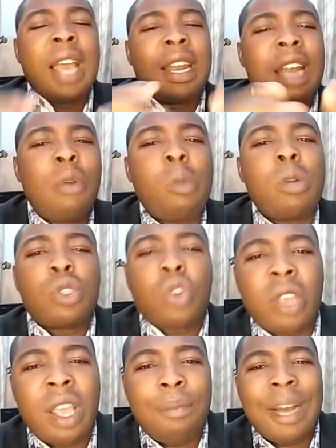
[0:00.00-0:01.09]
Now, when we're
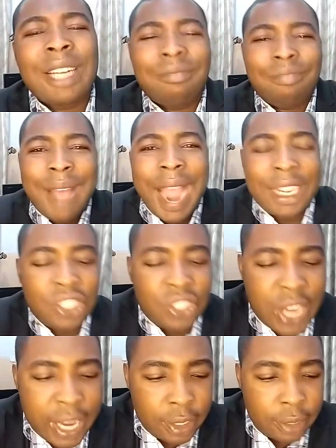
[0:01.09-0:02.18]
talking about
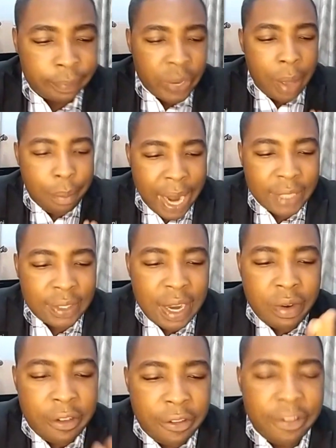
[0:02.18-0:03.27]
mindset
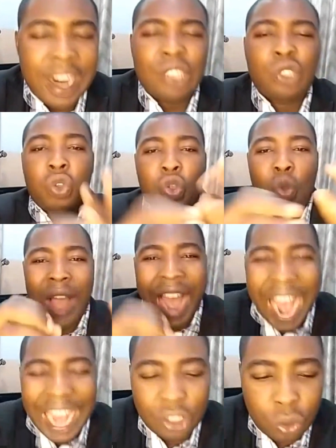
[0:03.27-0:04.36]
refers to your
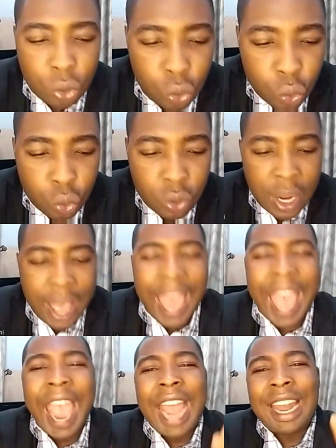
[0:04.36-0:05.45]
attitude
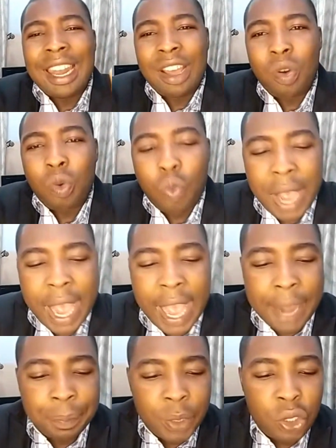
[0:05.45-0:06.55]
and the
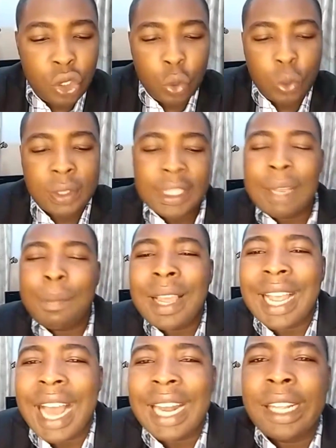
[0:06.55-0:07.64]
way you
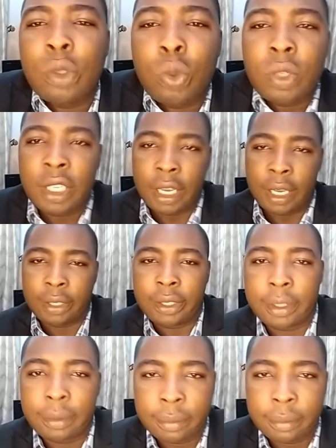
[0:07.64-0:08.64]
typically do things.